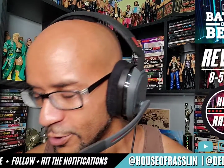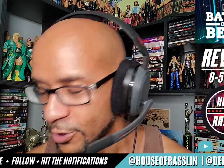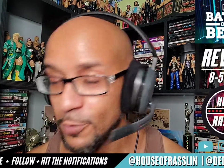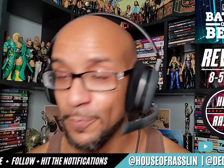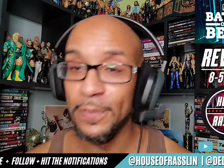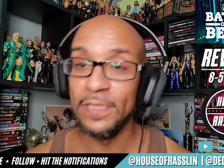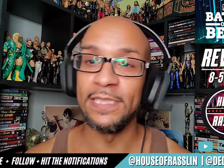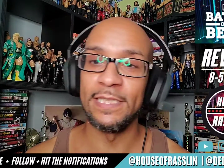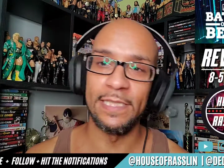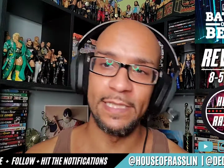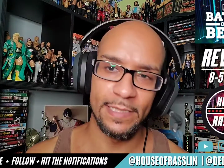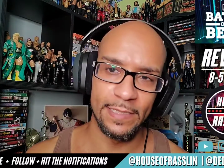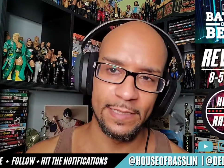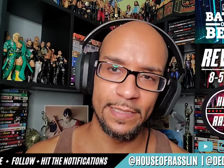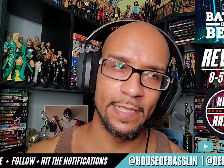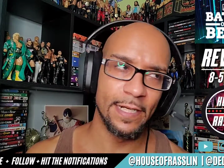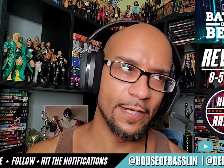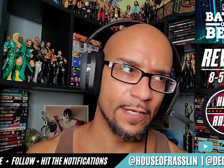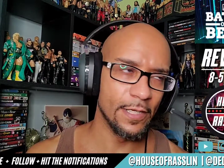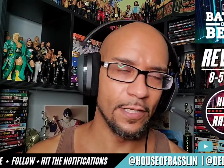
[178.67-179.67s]
Supasita.
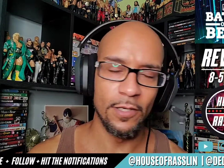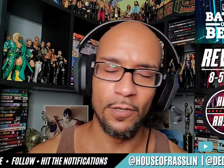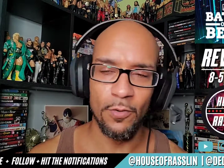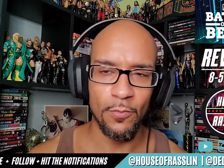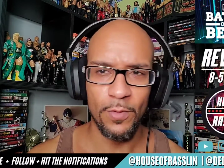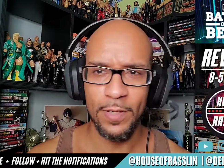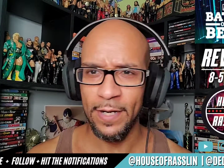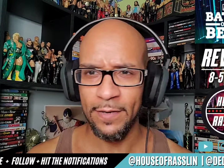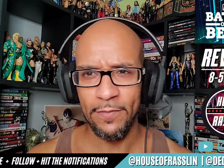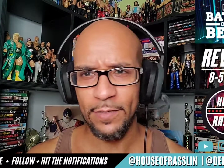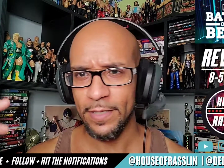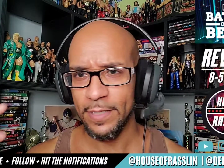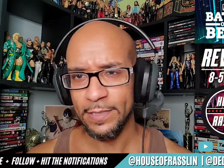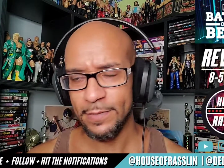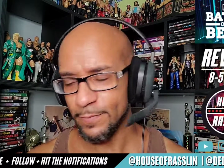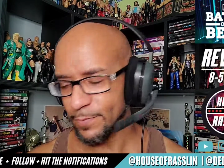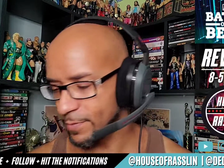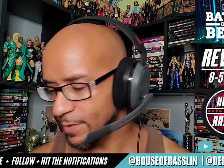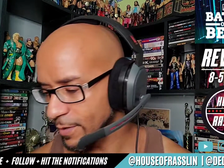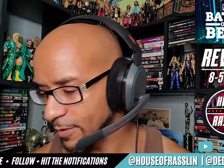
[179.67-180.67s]
There you go, whatever
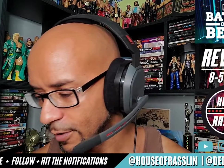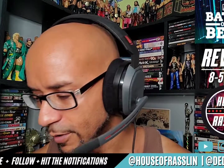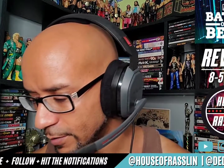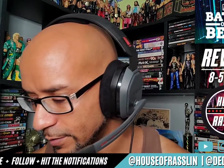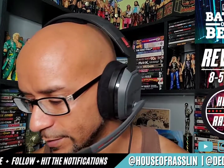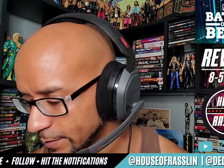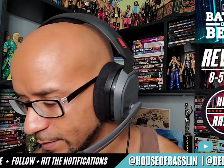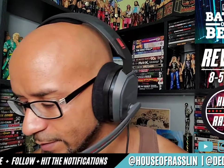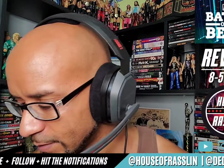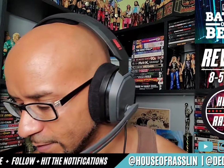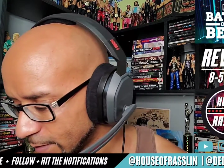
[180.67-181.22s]
that's called.